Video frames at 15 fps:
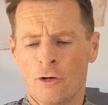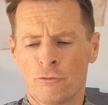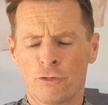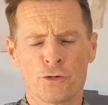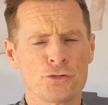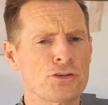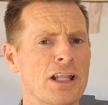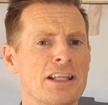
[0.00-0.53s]

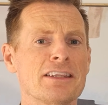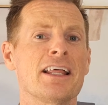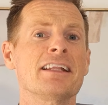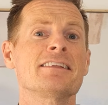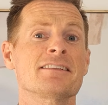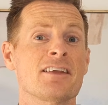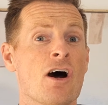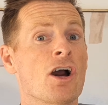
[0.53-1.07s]
First,
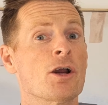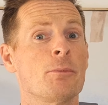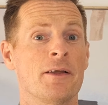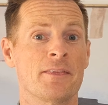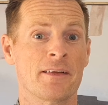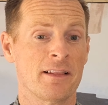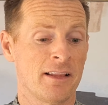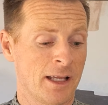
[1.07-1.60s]
let's talk
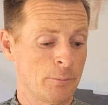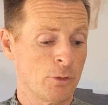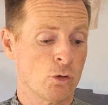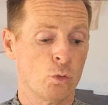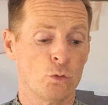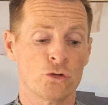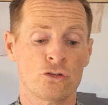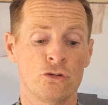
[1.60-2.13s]
about the
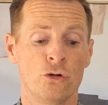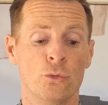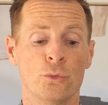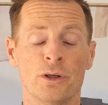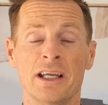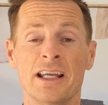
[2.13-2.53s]
Climacool shoe.